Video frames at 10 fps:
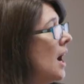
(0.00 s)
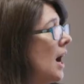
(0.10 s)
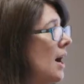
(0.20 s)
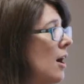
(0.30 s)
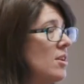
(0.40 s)

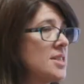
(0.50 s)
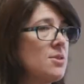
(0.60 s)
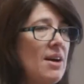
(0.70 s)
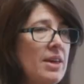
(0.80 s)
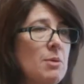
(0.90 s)

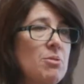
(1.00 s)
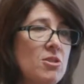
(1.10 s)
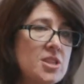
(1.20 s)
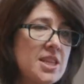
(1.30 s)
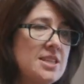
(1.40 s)
Also how they
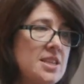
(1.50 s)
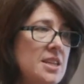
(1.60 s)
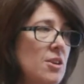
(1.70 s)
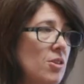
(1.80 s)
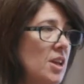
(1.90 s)
approach things
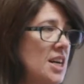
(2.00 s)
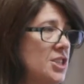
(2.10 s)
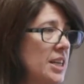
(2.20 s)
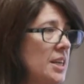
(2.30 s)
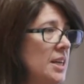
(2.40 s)
in Neota
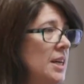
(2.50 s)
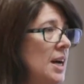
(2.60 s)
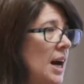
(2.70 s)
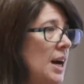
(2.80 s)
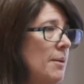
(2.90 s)
logic.
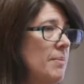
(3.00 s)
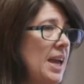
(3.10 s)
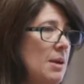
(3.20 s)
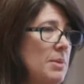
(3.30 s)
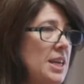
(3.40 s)

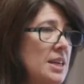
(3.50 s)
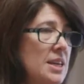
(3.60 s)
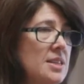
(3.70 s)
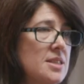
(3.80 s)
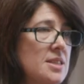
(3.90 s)
Amy
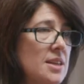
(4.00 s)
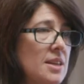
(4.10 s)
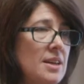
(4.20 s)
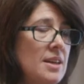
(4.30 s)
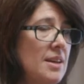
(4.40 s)

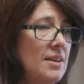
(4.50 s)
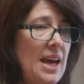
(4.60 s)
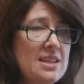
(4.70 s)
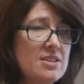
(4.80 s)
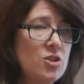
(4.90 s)

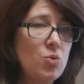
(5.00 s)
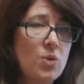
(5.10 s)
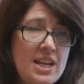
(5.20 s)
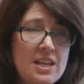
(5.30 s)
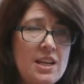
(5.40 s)
has
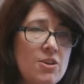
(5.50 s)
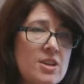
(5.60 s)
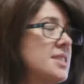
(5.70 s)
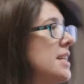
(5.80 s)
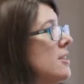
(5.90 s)
great
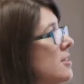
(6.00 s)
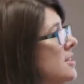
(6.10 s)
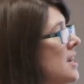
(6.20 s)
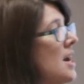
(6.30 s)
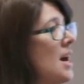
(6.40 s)
Neota
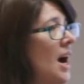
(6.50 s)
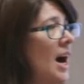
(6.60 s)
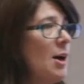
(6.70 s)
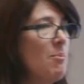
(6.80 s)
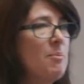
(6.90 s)
skills,
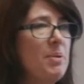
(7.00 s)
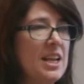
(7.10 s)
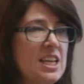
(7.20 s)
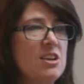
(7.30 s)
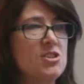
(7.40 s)

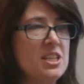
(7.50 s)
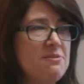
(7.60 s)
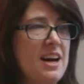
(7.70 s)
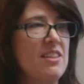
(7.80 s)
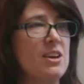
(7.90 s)
but she
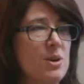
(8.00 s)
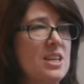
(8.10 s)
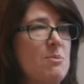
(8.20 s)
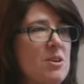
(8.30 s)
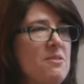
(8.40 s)
found there were a
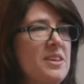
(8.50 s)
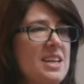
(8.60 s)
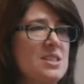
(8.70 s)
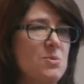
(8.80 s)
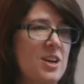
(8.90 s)
number of
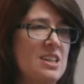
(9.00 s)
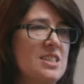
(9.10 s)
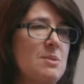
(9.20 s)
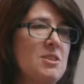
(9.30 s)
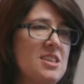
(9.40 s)
things where
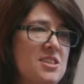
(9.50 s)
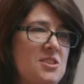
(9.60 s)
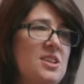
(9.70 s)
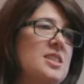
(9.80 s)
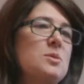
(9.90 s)
some of the
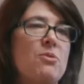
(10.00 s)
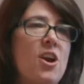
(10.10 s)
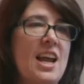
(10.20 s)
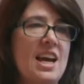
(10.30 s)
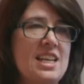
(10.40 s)
students
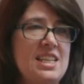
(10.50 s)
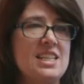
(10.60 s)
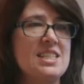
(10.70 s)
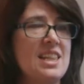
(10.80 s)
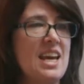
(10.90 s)
brought
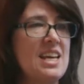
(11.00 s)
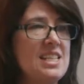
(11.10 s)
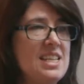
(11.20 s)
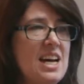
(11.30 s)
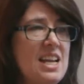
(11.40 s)
ideas that they
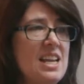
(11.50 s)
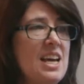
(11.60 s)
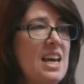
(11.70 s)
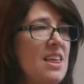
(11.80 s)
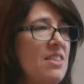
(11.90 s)
had done
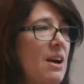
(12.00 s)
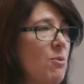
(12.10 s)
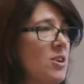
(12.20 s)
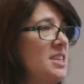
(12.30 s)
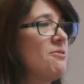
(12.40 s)
that
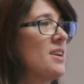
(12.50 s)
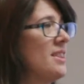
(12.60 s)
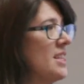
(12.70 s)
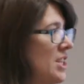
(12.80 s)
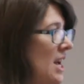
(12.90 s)
were
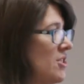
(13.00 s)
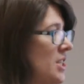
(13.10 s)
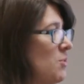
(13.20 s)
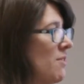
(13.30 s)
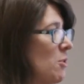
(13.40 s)
different than how
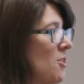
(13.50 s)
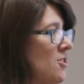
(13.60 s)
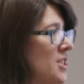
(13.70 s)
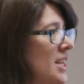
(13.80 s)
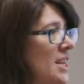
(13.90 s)
she would have
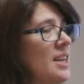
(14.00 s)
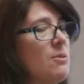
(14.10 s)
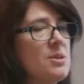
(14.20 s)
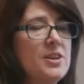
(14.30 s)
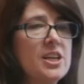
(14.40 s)
approached it, and
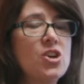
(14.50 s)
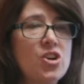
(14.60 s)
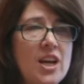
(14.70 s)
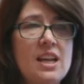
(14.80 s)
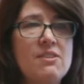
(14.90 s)
it was very
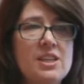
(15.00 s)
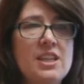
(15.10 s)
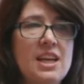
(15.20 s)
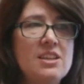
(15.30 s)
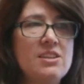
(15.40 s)
creative,
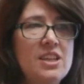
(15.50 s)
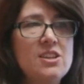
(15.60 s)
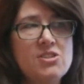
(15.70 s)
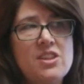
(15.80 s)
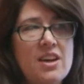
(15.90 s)

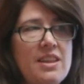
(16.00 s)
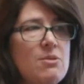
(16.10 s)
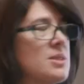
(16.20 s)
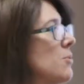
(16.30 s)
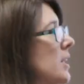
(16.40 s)
and she thought
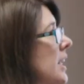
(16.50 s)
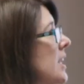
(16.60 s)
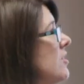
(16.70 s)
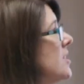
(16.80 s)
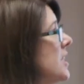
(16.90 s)
that was a really
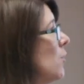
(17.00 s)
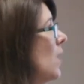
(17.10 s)
interesting